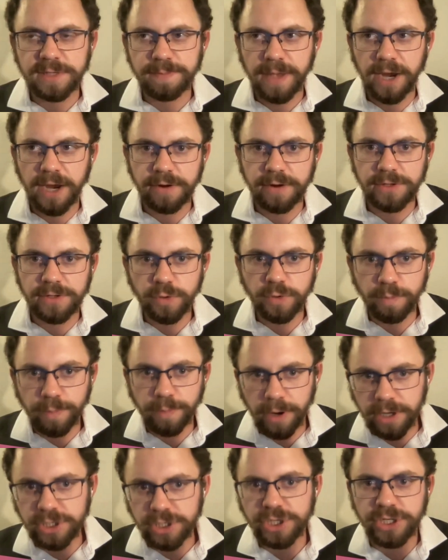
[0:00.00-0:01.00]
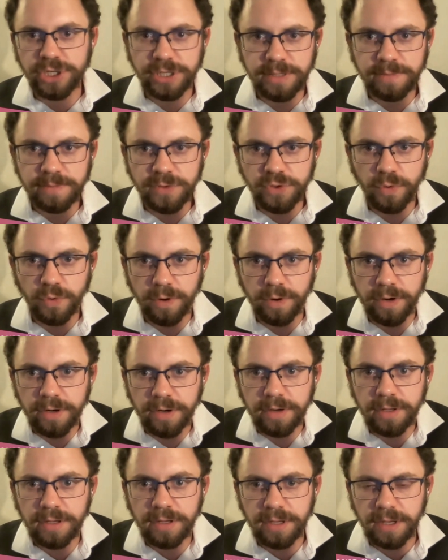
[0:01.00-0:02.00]
his parents who pushed him
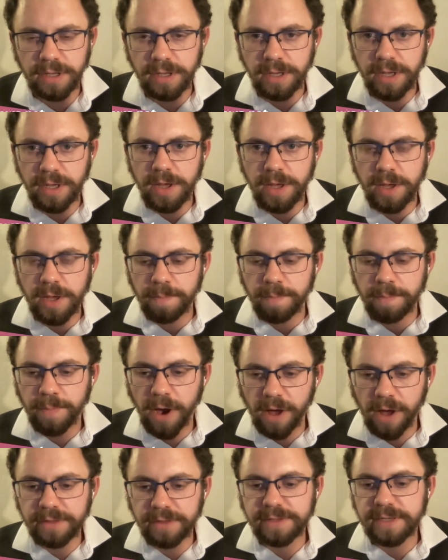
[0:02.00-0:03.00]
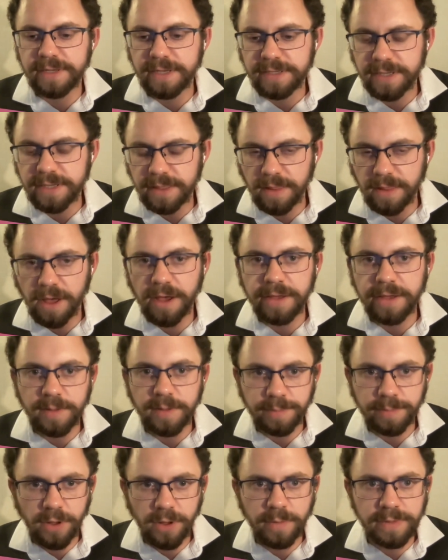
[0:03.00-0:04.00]
toward politics and law and
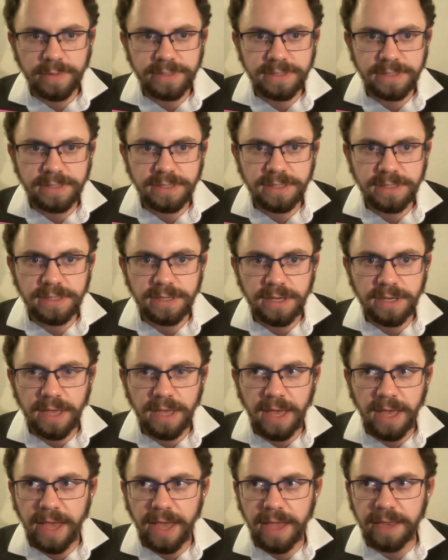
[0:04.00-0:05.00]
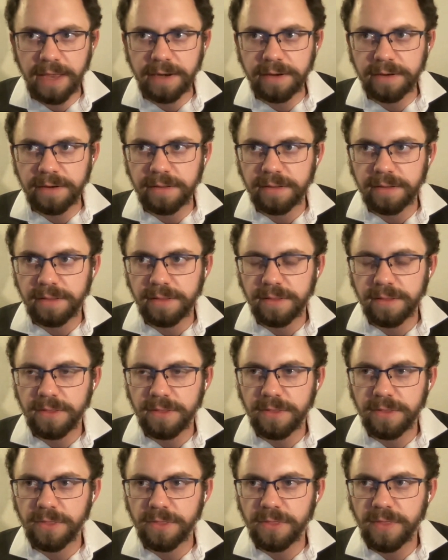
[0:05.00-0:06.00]
diplomacy. And
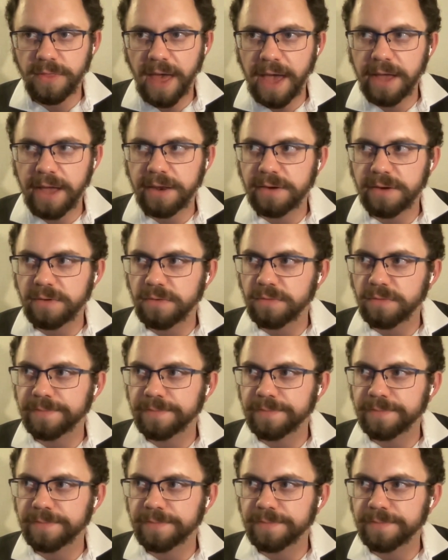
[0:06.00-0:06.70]
that,